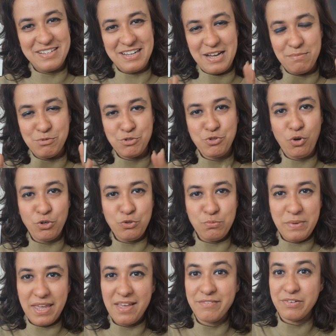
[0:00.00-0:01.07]
I'm sure you
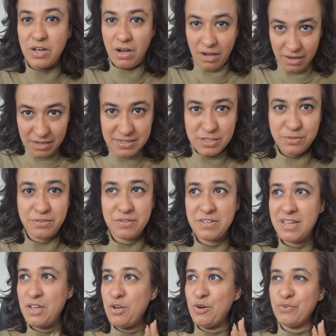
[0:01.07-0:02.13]
may have heard
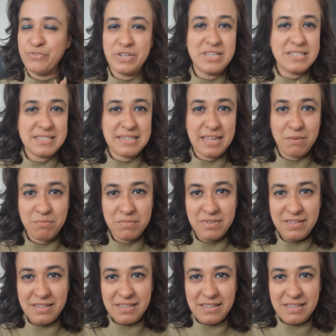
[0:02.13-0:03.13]
of his name.